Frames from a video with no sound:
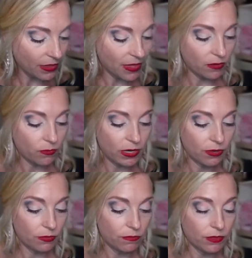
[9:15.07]
then
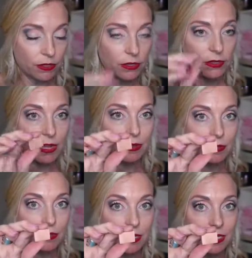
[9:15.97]
went over
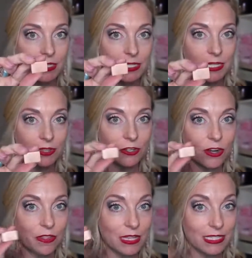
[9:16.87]
the concealer
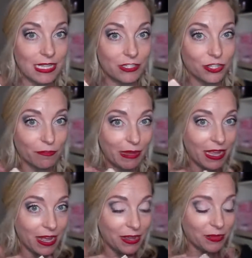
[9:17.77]
on the center of my
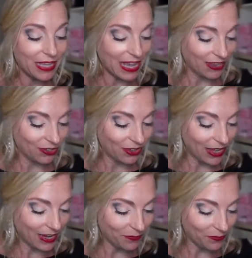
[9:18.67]
eye with
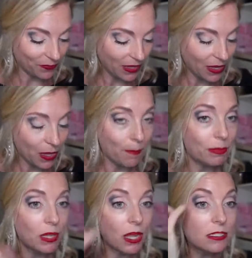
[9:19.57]
candlelight.
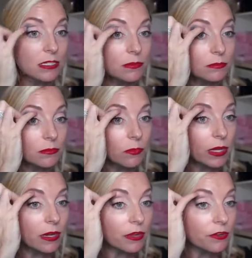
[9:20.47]
Blossom
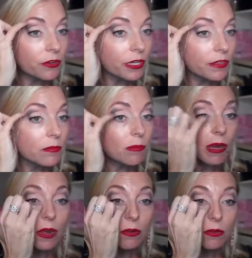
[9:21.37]
went underneath the
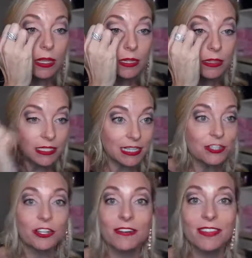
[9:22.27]
brow and in the
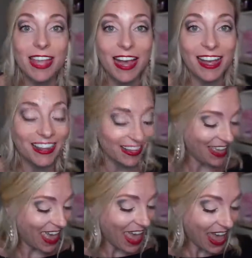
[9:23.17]
center of the eye.
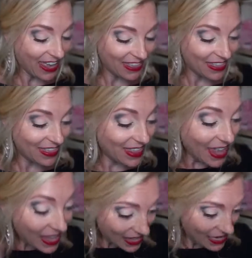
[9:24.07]
And
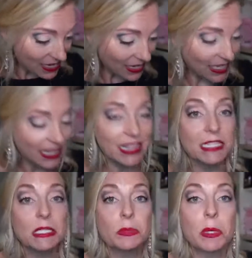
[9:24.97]
then
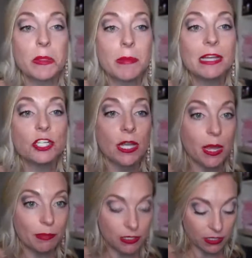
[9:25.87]
this is where the magic
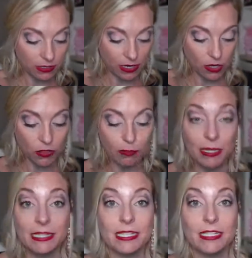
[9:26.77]
happens and all the
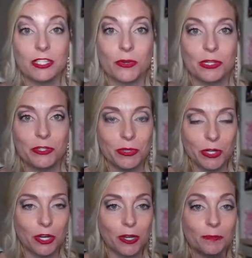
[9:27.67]
blending is going to
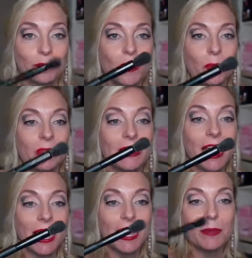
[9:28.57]
occur with the
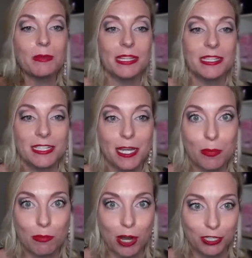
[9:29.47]
eye blending
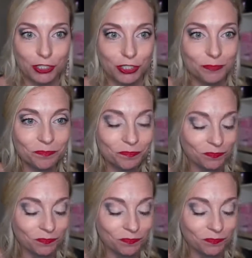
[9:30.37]
brush.